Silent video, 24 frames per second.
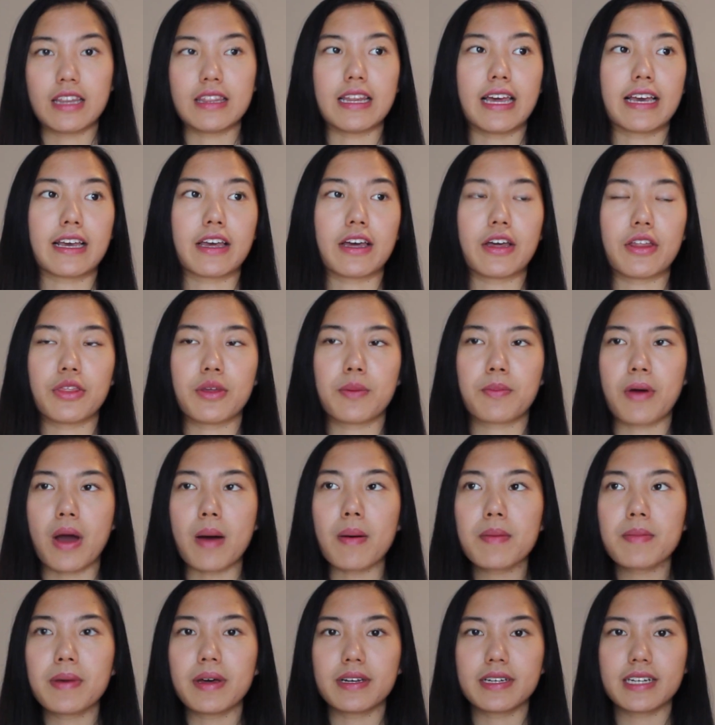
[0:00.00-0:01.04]
Like the
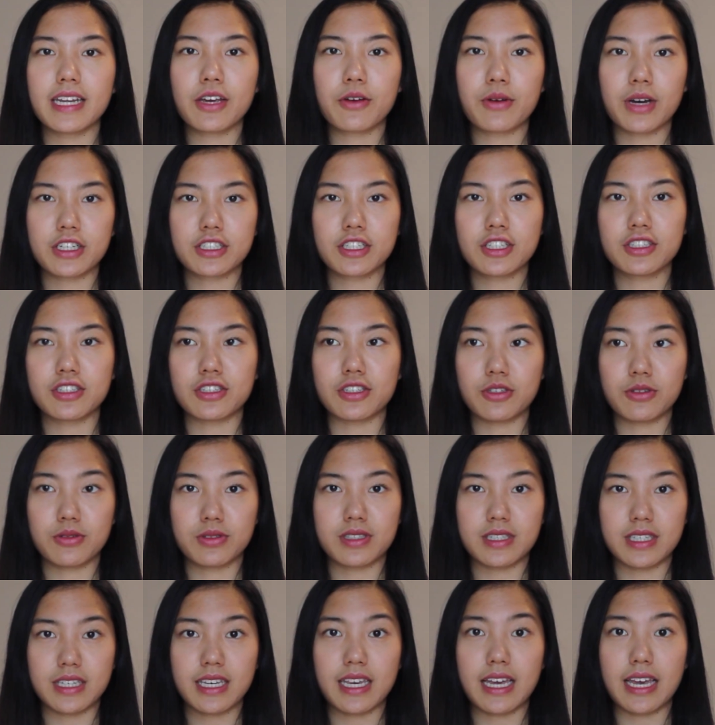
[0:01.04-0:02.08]
probability questions you
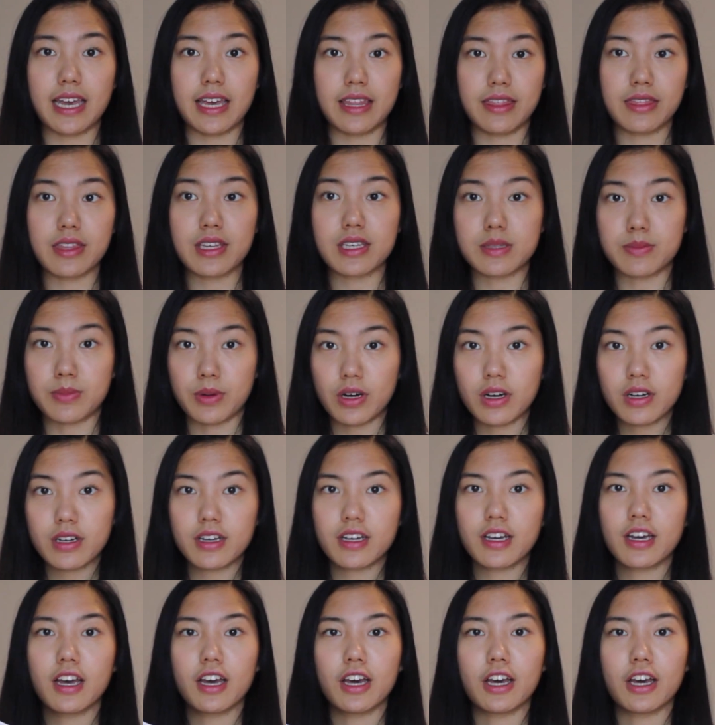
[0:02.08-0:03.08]
see in this book,